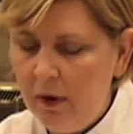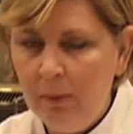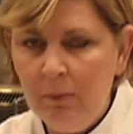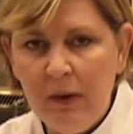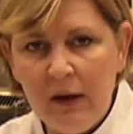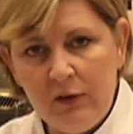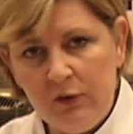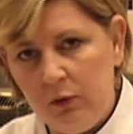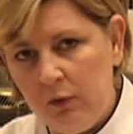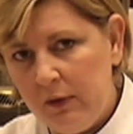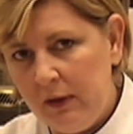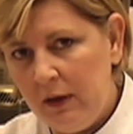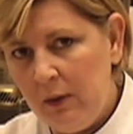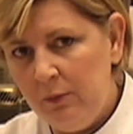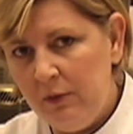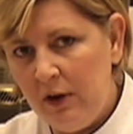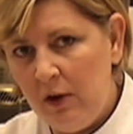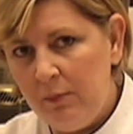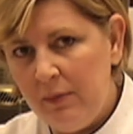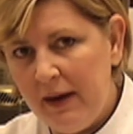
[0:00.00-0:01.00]
muscle that
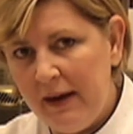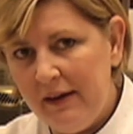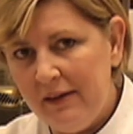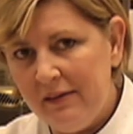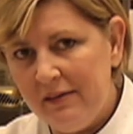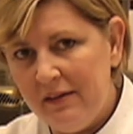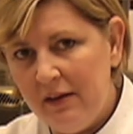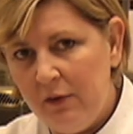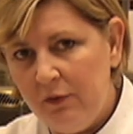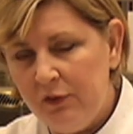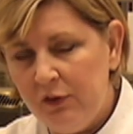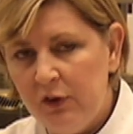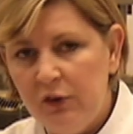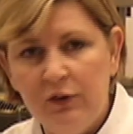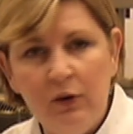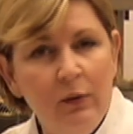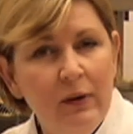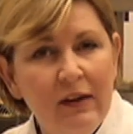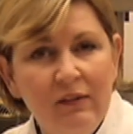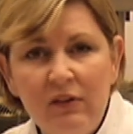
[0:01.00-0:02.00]
comes out by itself, so you
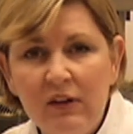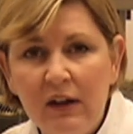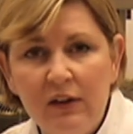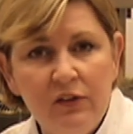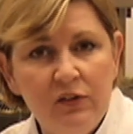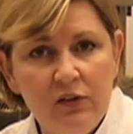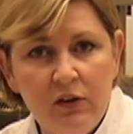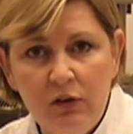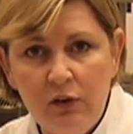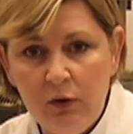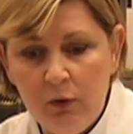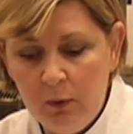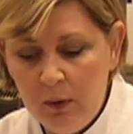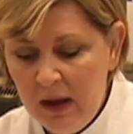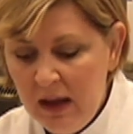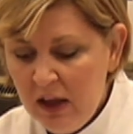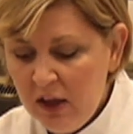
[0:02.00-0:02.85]
don't have a lot of sinew.